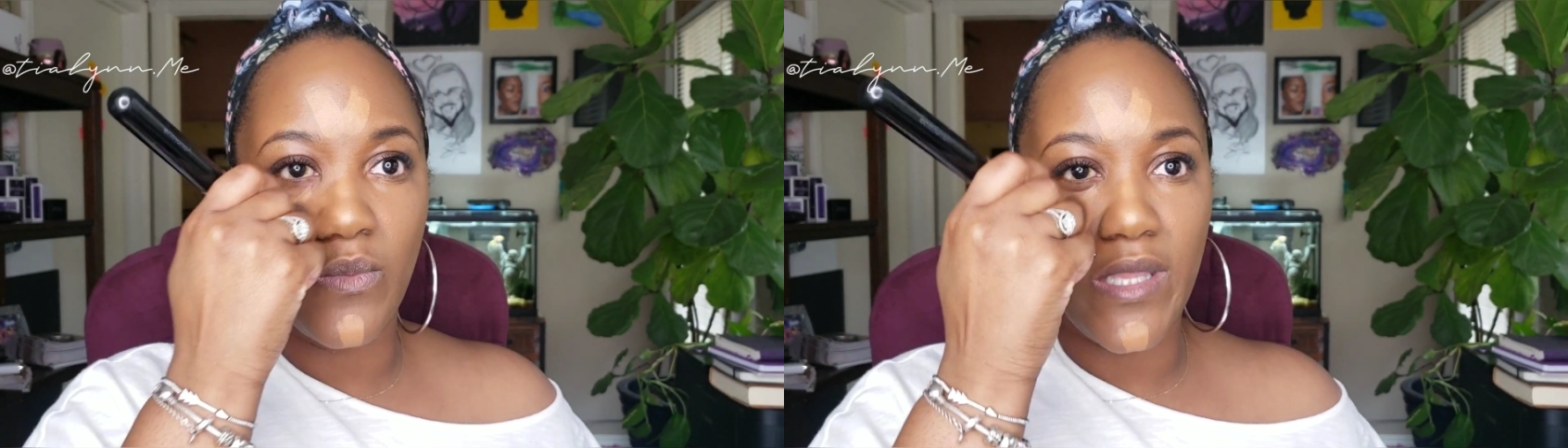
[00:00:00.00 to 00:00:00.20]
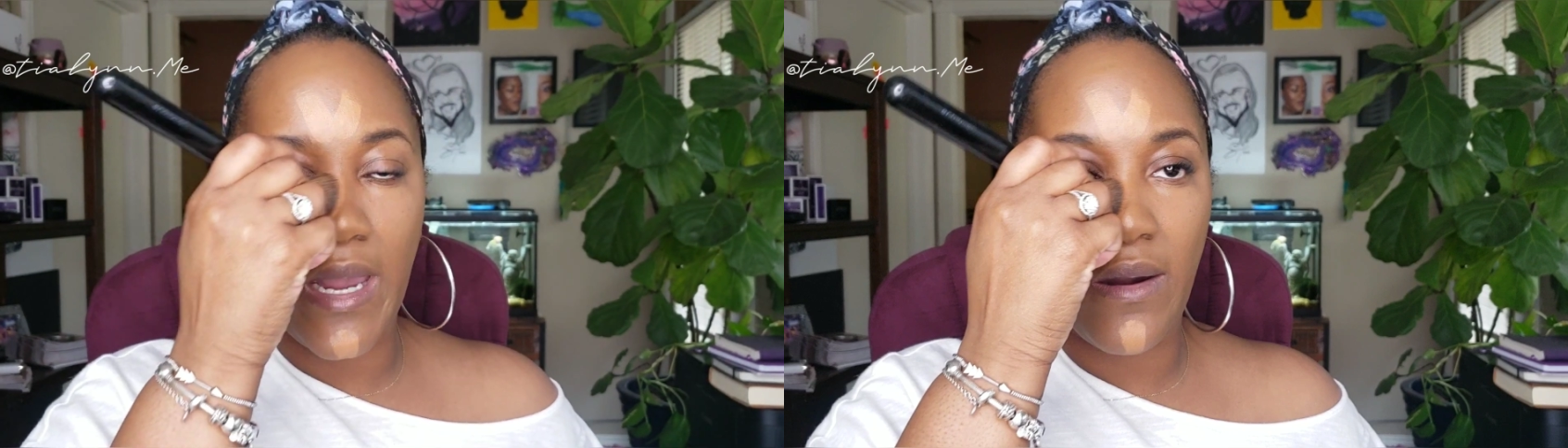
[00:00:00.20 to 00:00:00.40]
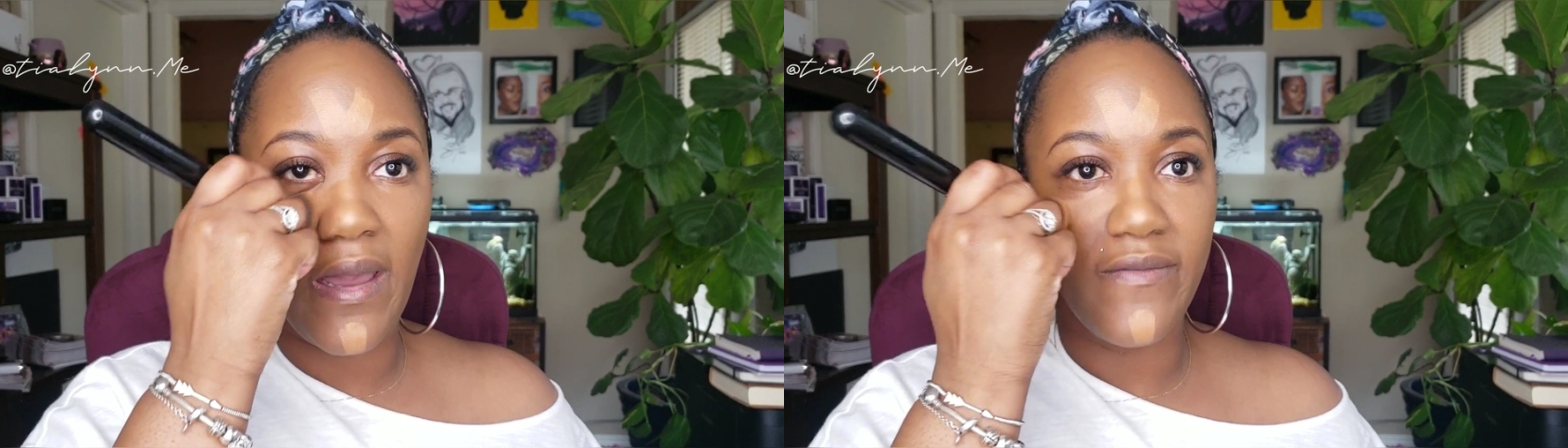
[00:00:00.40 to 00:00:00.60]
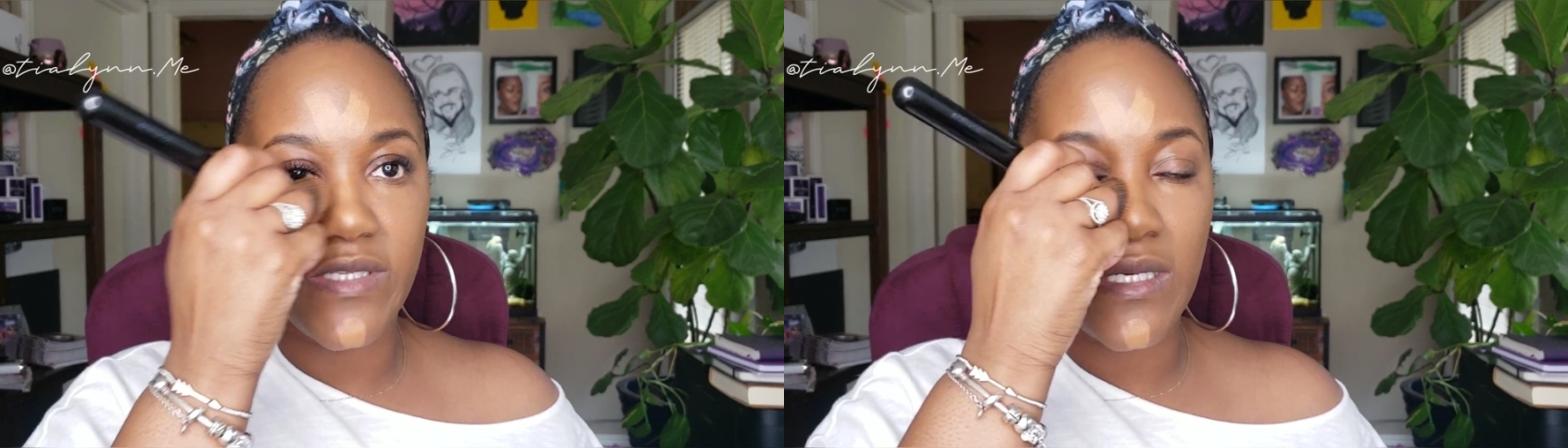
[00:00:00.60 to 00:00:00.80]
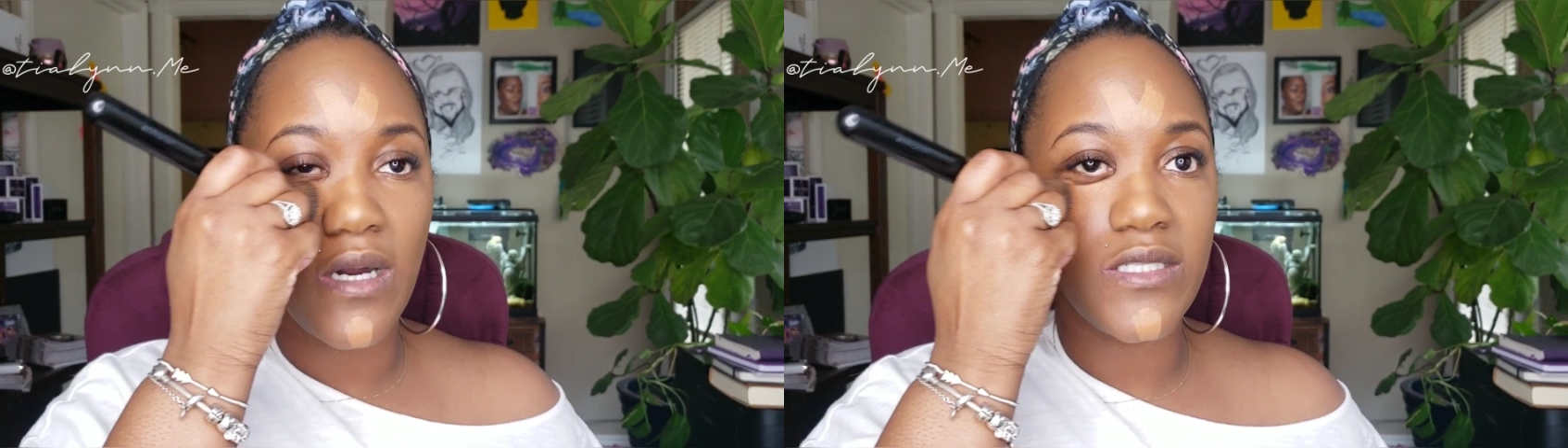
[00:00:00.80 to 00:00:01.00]
without
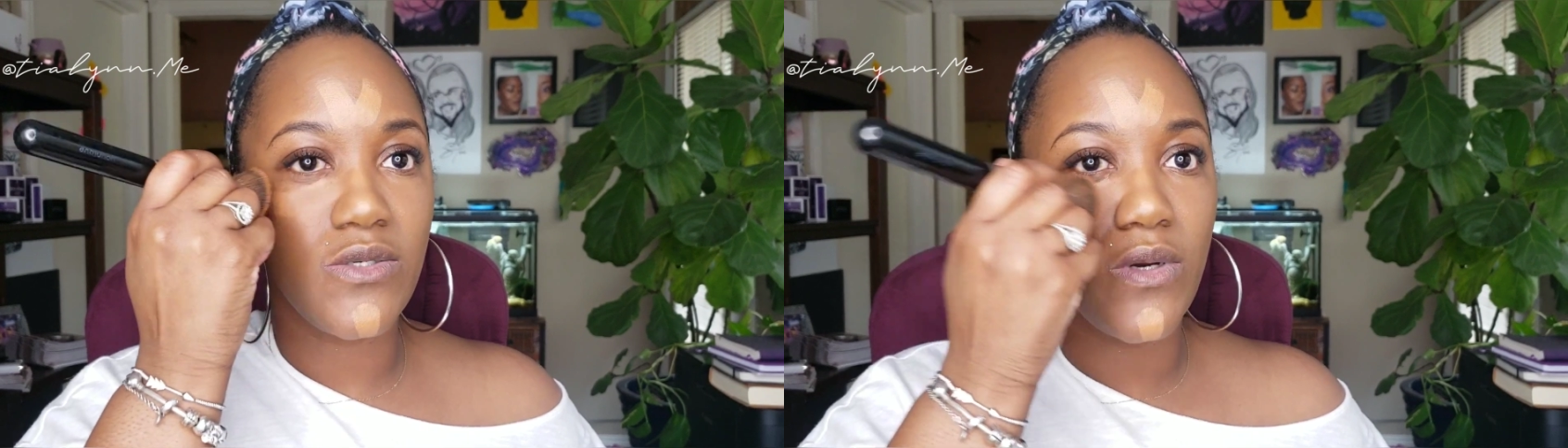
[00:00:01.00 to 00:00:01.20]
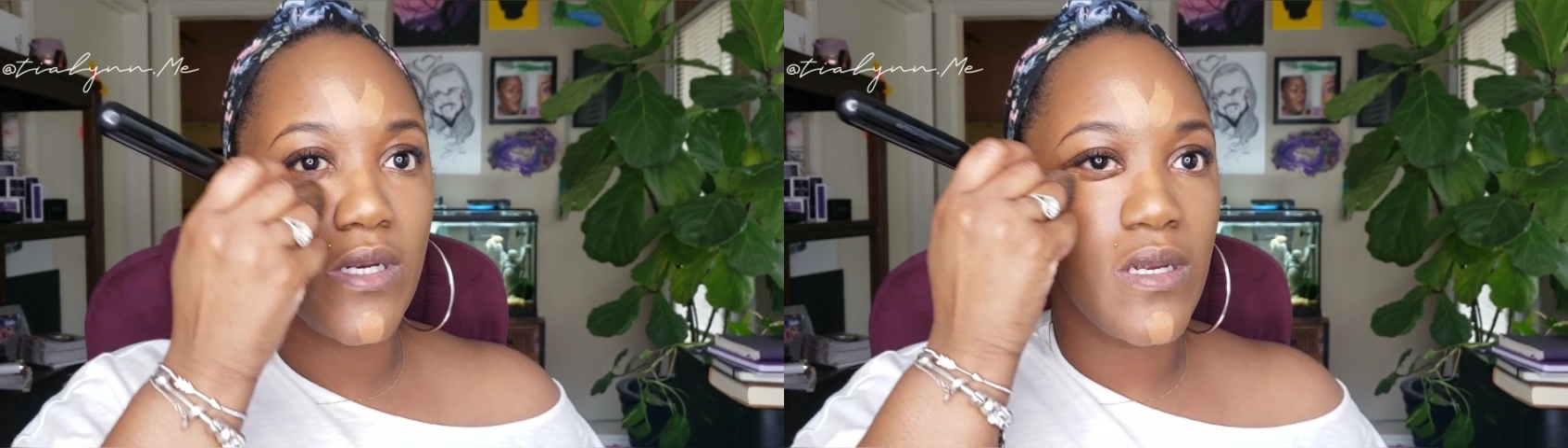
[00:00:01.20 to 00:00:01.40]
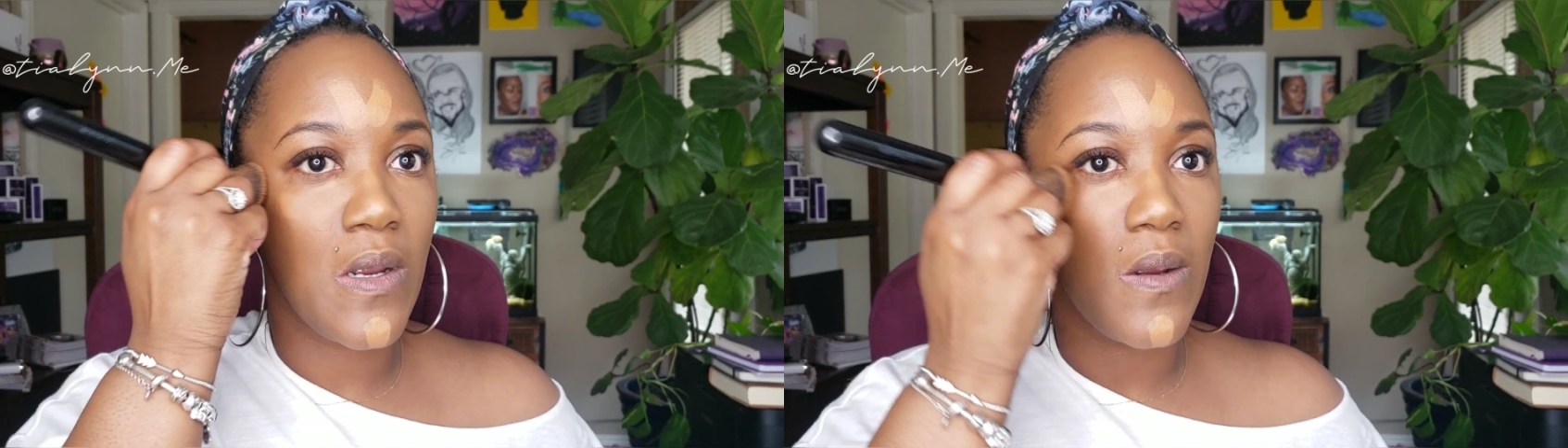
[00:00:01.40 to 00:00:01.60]
having to contour.